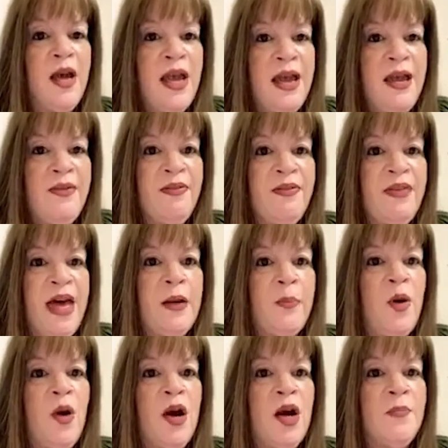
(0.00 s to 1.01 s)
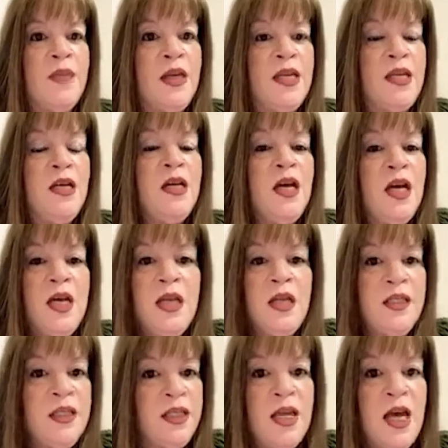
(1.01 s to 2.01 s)
And that apartment
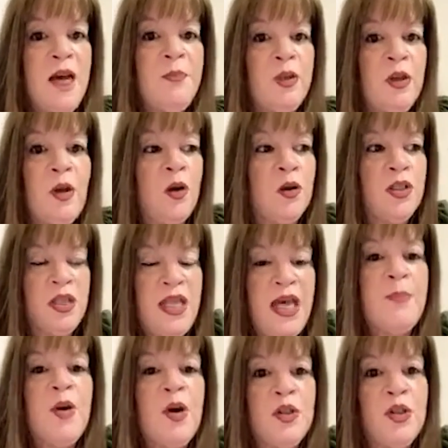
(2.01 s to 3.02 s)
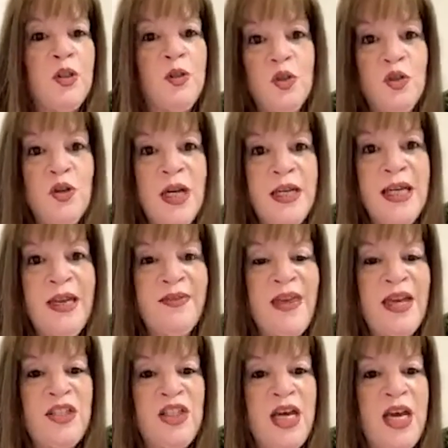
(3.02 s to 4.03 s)
did not belong to that person who's trying to get
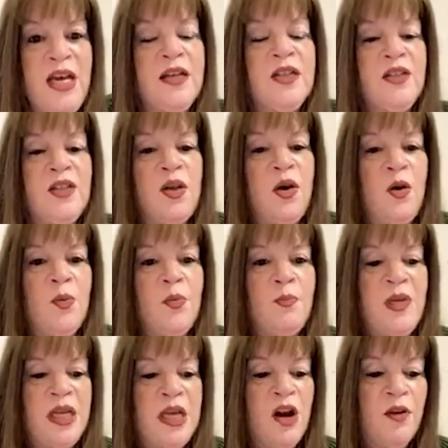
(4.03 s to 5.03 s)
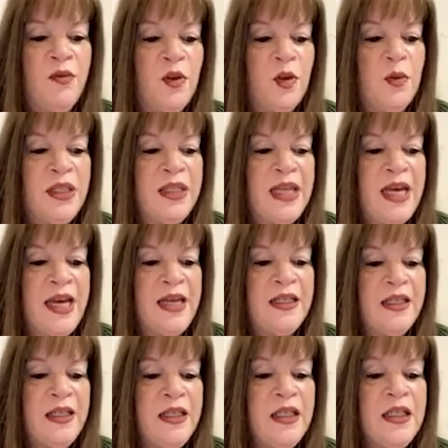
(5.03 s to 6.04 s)
that check. So be careful with that.
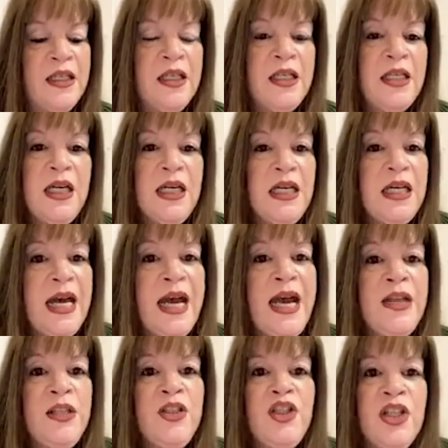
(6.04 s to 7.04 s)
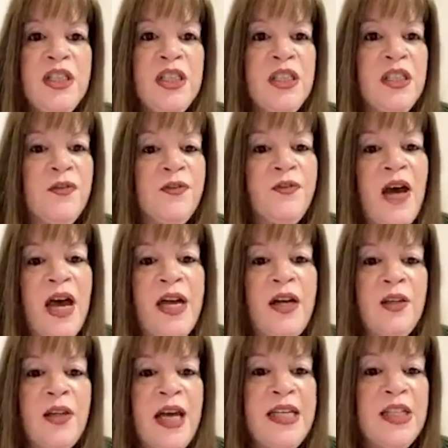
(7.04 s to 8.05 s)
And just to
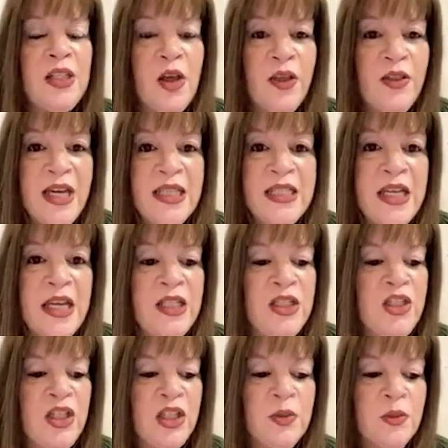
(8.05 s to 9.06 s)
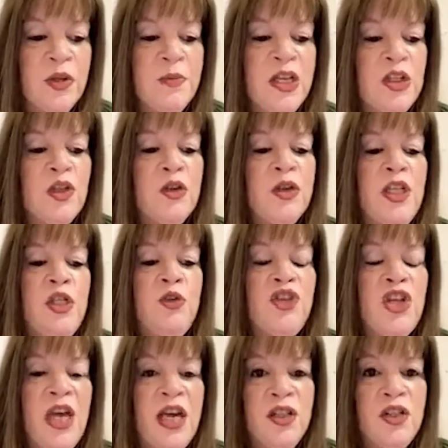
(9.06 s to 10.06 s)
finalize all this, I just want to make sure that you
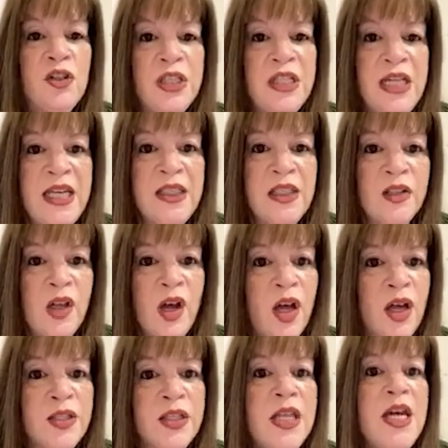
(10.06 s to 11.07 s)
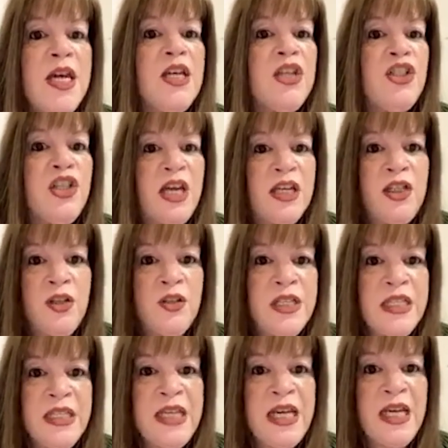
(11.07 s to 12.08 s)
check your state's laws, check your
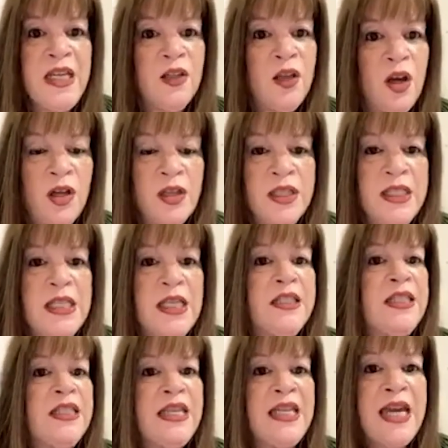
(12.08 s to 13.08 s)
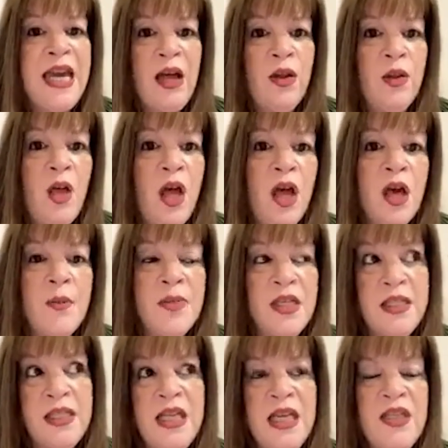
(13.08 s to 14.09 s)
estate laws, see how
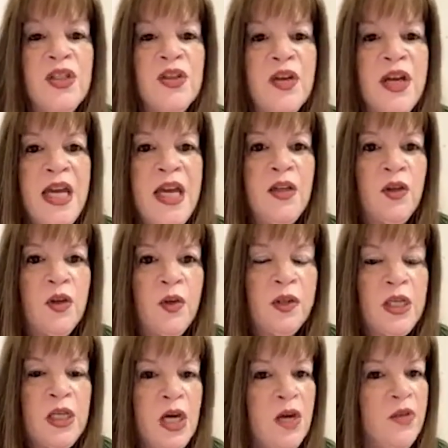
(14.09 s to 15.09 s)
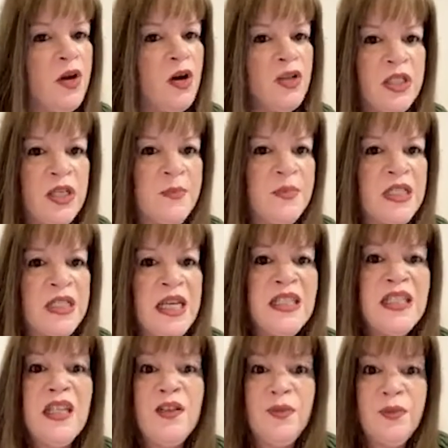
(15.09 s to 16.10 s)
estates are handled. There are some
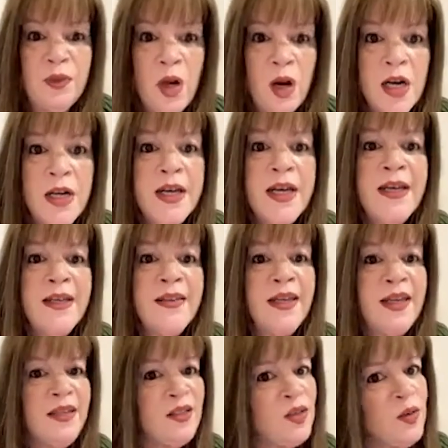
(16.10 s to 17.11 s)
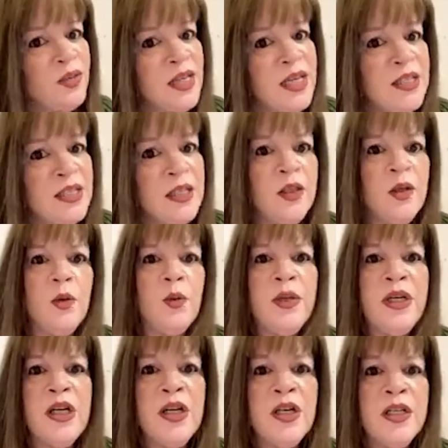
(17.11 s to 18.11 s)
states like Florida that do things a little
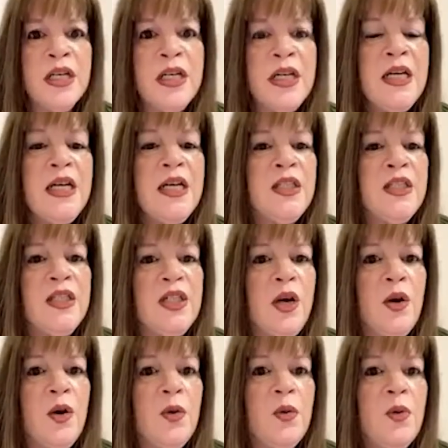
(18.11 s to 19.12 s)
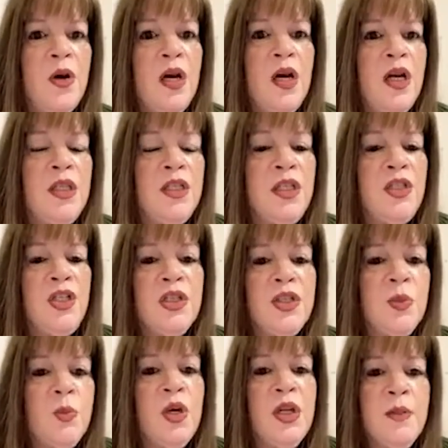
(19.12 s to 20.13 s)
weird. So you
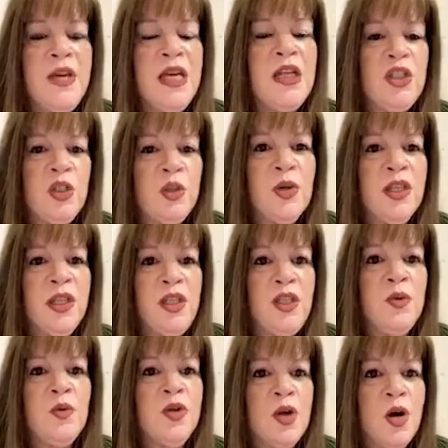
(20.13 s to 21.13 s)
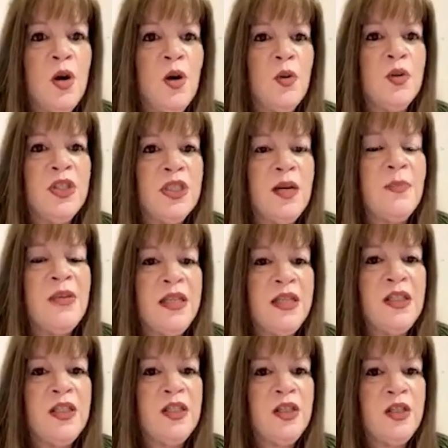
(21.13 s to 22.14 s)
just want to make sure that you know some of
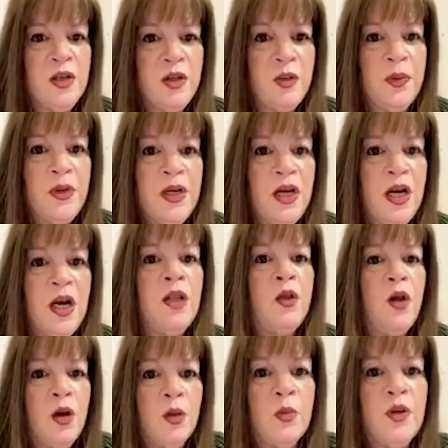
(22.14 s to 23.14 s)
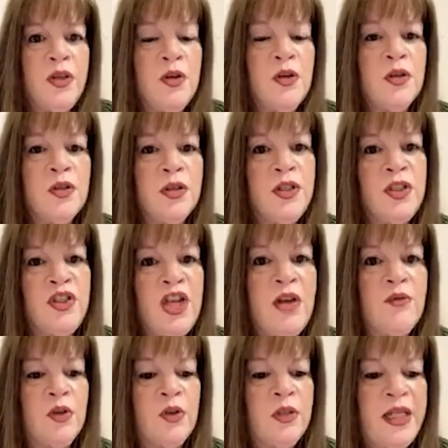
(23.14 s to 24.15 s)
this too, along with your
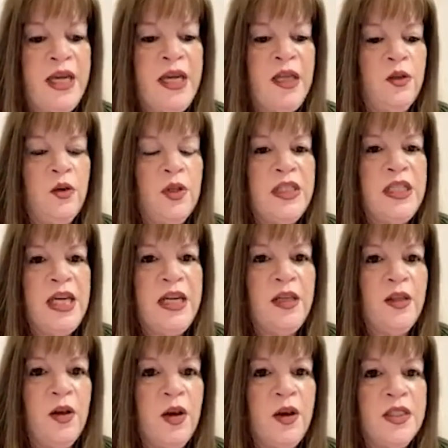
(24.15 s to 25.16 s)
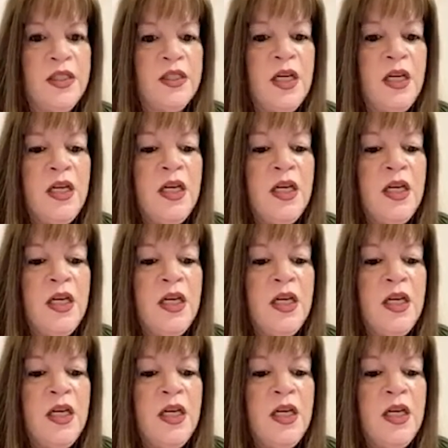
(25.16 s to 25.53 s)
general landlord tenant laws.